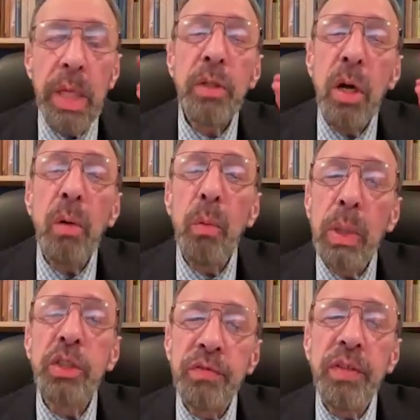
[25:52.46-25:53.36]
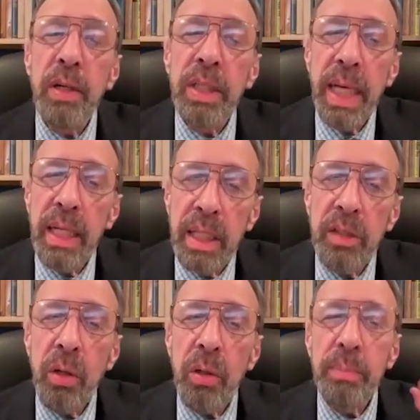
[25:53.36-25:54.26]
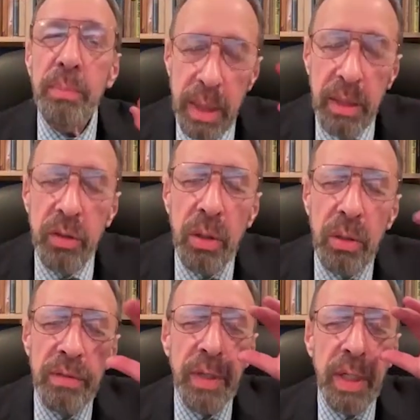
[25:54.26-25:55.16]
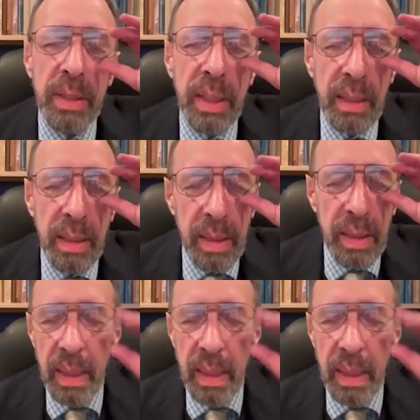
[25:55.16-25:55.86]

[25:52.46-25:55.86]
We don't know which fairy tale he told, but he told a fairy tale.